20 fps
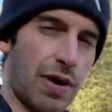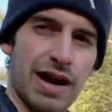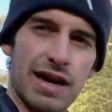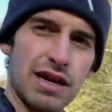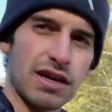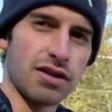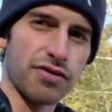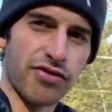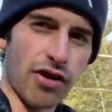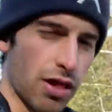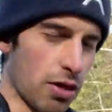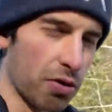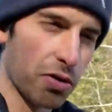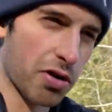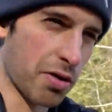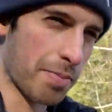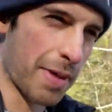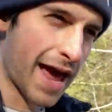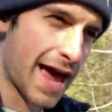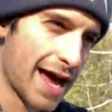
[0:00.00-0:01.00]
need to follow a
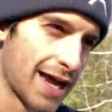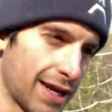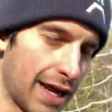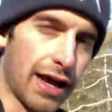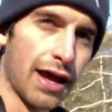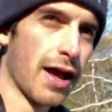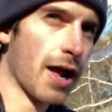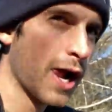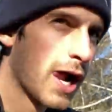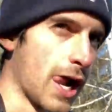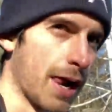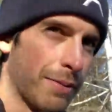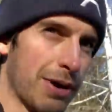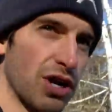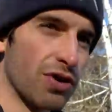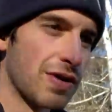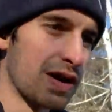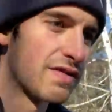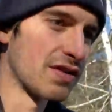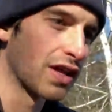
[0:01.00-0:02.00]
command? Like, am I
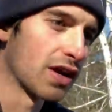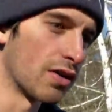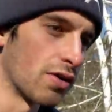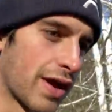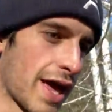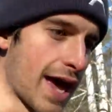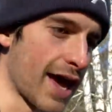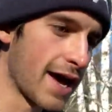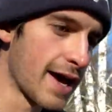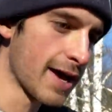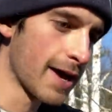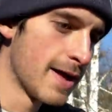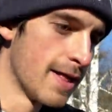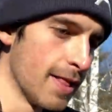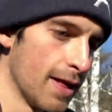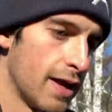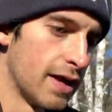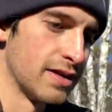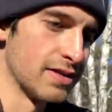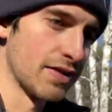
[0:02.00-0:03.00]
doing everything okay?
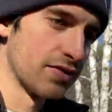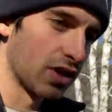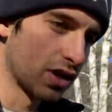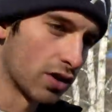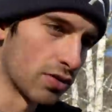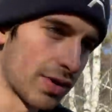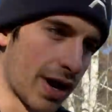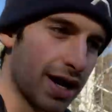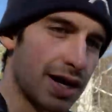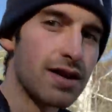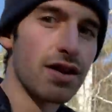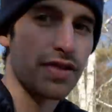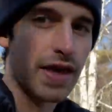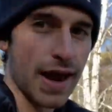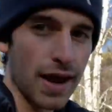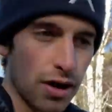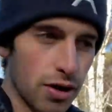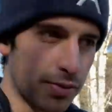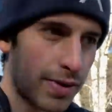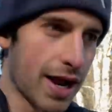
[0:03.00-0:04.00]
Is everything all right? Are they
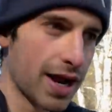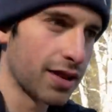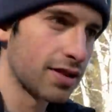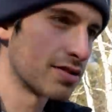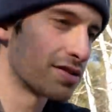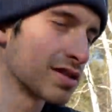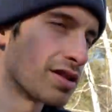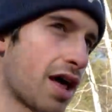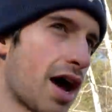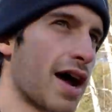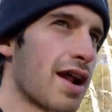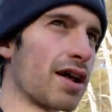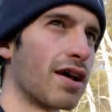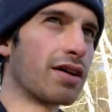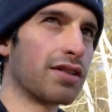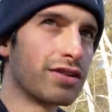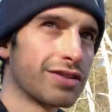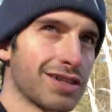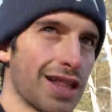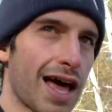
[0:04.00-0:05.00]
all right? There's a lot,
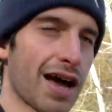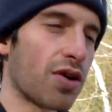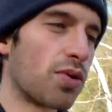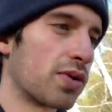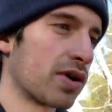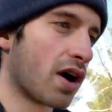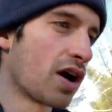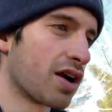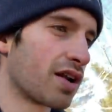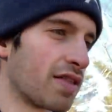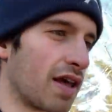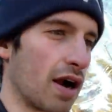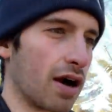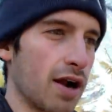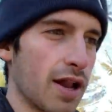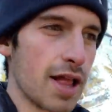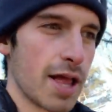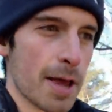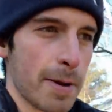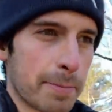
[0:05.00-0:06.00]
there's a lot going on there,
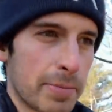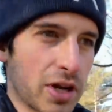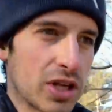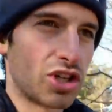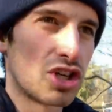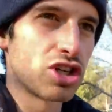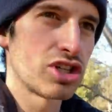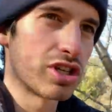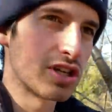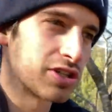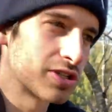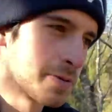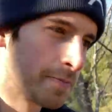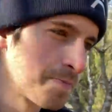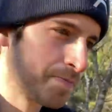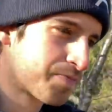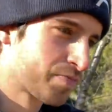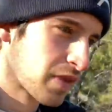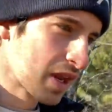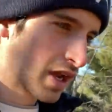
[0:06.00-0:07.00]
but it's just this,
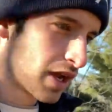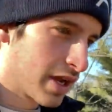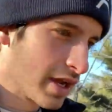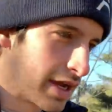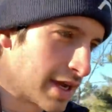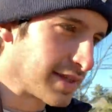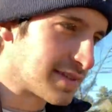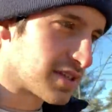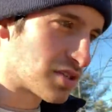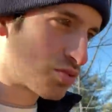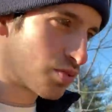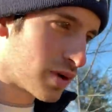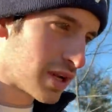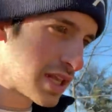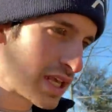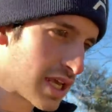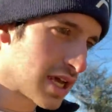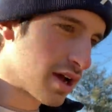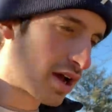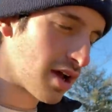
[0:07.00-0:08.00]
it's this
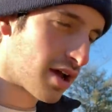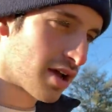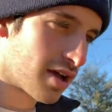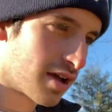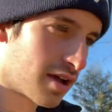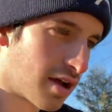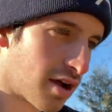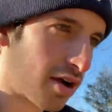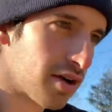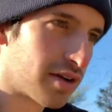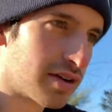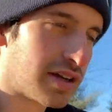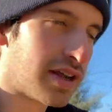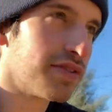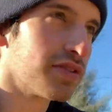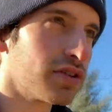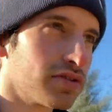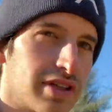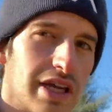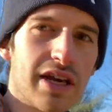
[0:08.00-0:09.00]
really
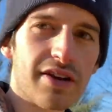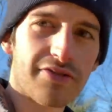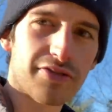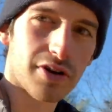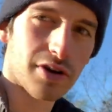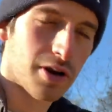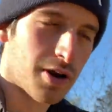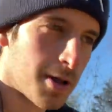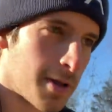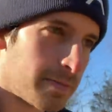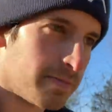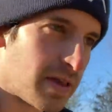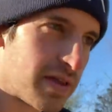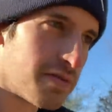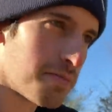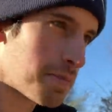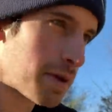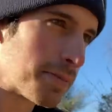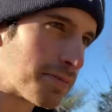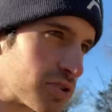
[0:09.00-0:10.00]
difficult thing for
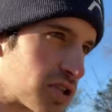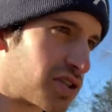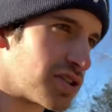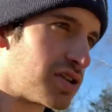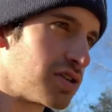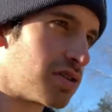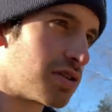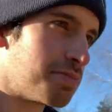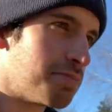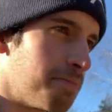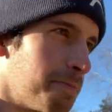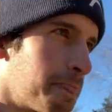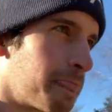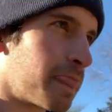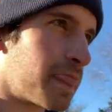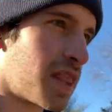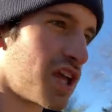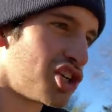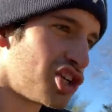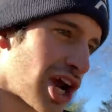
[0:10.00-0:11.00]
even people to do to
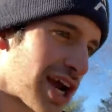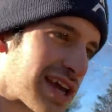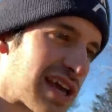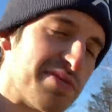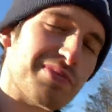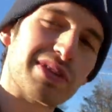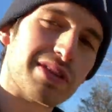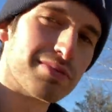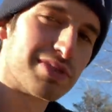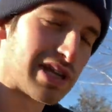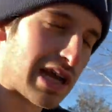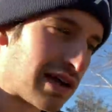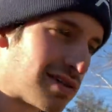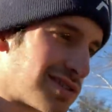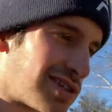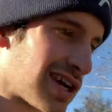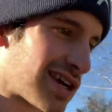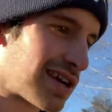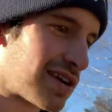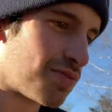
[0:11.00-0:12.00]
to check in with themselves,
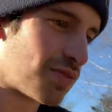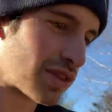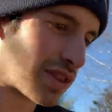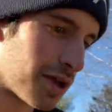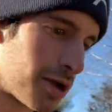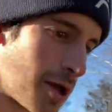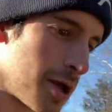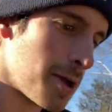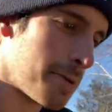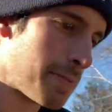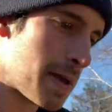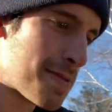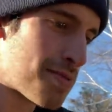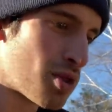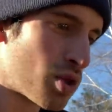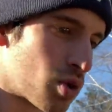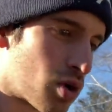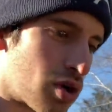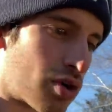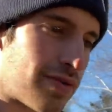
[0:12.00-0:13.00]
check in with the
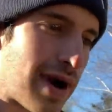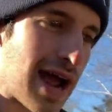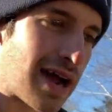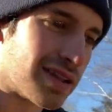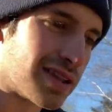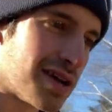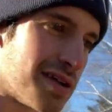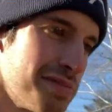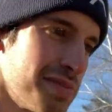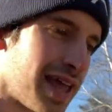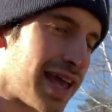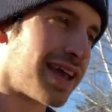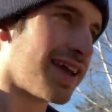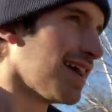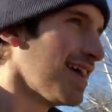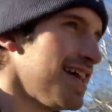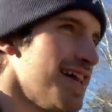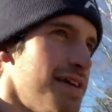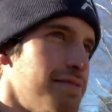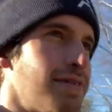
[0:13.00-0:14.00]
people who are around them. Like
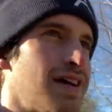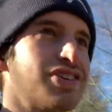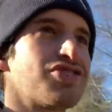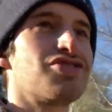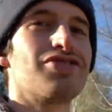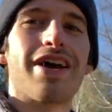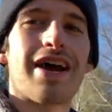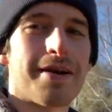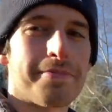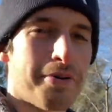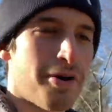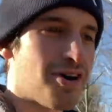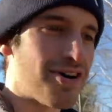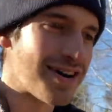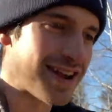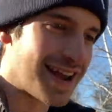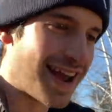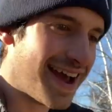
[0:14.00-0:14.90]
imagine you're at a party